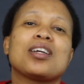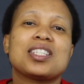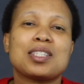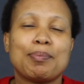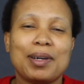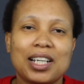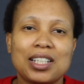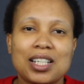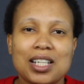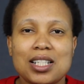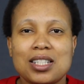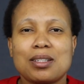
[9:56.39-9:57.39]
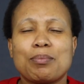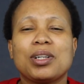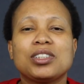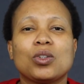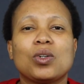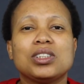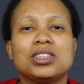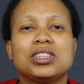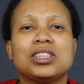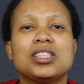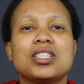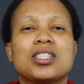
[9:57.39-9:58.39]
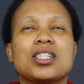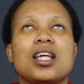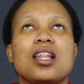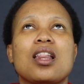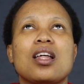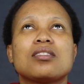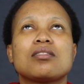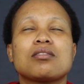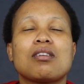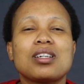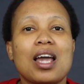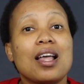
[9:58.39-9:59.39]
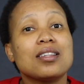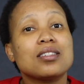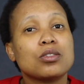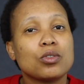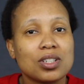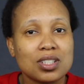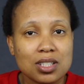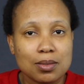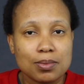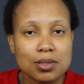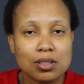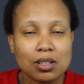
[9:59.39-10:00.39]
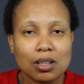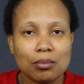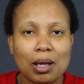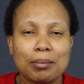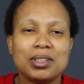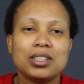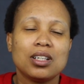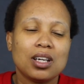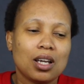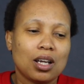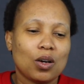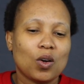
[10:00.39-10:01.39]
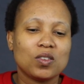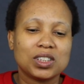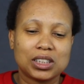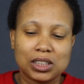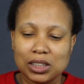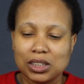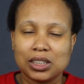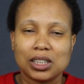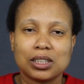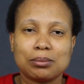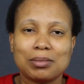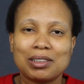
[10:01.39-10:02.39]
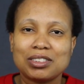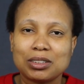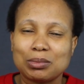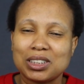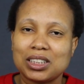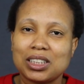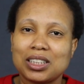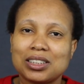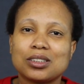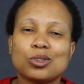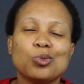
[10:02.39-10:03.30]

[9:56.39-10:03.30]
Spark, the picture quality, it's not as crisp. I mean, obviously the Mavic Mini, it's